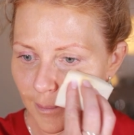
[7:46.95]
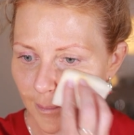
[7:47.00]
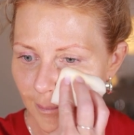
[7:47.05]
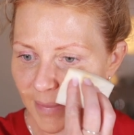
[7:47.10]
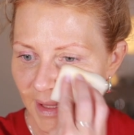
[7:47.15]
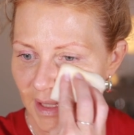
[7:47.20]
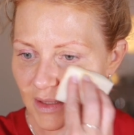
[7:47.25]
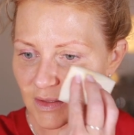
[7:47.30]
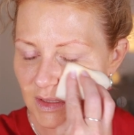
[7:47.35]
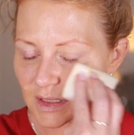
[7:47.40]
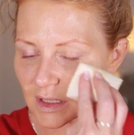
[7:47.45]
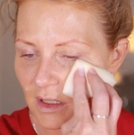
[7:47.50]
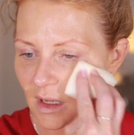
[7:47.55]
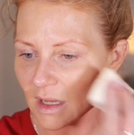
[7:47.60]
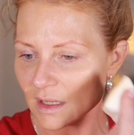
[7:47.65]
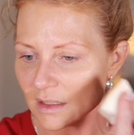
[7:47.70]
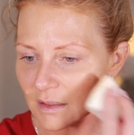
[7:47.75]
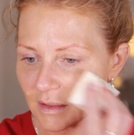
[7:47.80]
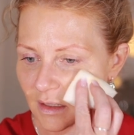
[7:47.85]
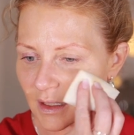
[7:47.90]
pounce it
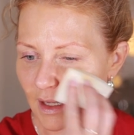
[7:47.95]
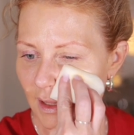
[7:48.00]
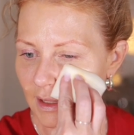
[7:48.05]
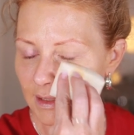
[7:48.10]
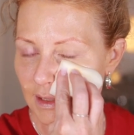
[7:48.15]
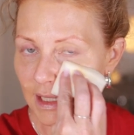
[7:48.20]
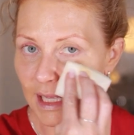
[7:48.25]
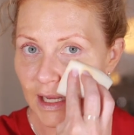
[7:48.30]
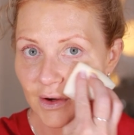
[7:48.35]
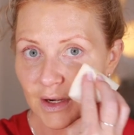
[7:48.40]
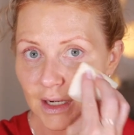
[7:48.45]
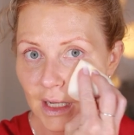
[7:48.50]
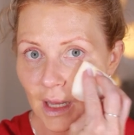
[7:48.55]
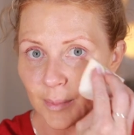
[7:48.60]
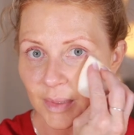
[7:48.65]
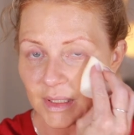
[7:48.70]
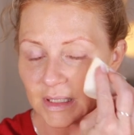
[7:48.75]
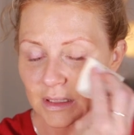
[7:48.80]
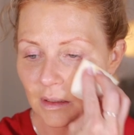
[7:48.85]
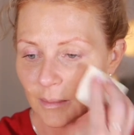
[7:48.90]
on and kind of layer it up
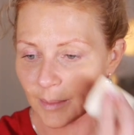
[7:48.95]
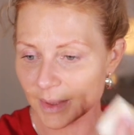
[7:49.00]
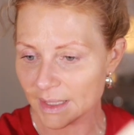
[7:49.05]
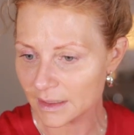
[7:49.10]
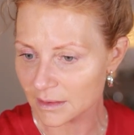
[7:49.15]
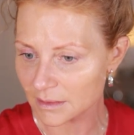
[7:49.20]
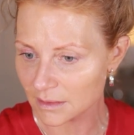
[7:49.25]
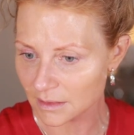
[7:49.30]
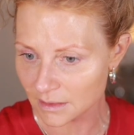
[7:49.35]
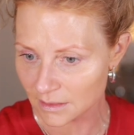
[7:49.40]
a little bit.